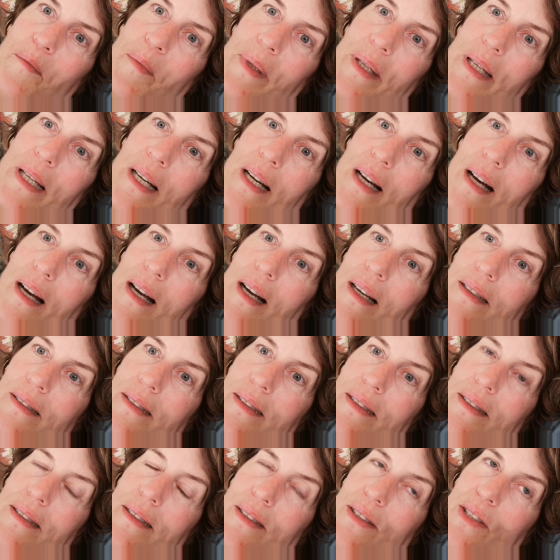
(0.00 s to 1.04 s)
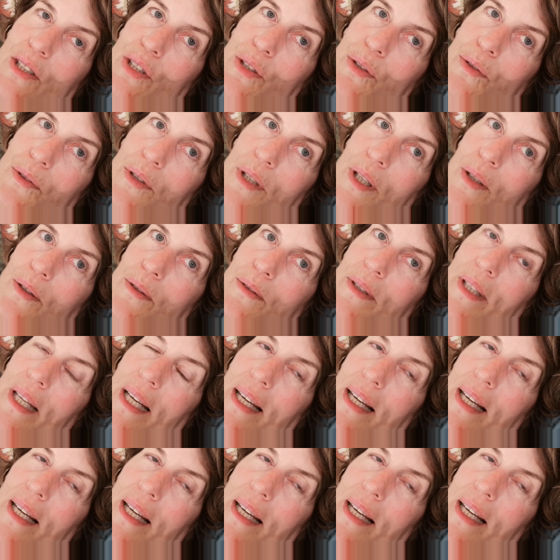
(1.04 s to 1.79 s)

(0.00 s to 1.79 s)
because you know